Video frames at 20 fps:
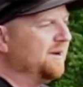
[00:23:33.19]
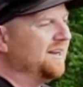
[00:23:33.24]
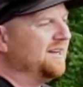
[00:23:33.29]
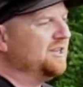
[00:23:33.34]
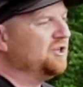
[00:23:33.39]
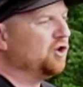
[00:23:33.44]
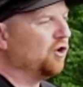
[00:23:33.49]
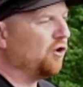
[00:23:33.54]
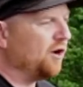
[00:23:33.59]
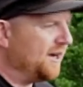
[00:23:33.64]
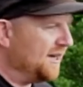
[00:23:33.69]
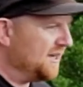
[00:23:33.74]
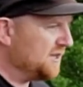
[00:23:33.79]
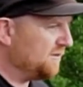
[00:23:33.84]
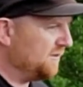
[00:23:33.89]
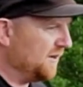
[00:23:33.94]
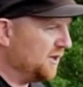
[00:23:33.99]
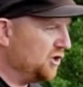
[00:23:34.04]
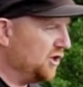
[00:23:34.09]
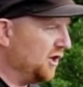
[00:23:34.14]
been
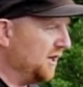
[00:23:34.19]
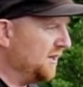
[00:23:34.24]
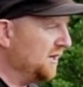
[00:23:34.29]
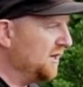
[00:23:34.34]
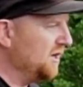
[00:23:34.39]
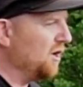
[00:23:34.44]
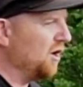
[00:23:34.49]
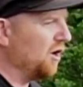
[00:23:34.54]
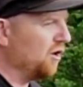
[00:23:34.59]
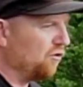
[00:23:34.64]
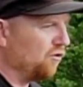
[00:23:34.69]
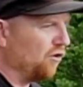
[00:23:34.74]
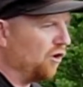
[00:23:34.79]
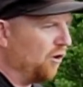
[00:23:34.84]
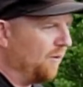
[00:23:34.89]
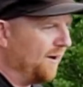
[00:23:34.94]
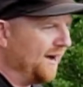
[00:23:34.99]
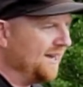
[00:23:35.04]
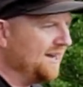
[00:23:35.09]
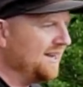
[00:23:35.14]
enjoying his fishing and
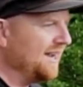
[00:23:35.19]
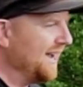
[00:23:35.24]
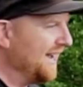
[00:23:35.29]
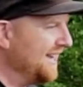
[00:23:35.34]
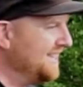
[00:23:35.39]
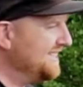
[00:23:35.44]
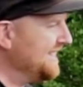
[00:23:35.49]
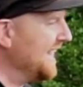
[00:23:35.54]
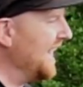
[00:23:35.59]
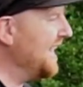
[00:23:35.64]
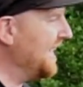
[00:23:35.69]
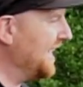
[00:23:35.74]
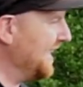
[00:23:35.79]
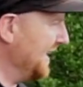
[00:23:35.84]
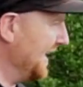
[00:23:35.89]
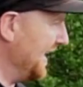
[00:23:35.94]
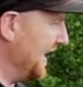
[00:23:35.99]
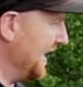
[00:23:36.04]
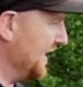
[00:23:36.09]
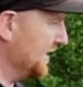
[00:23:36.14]
growing and
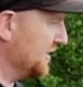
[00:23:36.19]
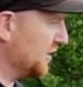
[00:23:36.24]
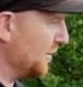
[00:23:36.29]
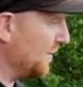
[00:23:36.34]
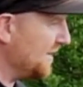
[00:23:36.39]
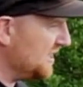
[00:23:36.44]
taking it in.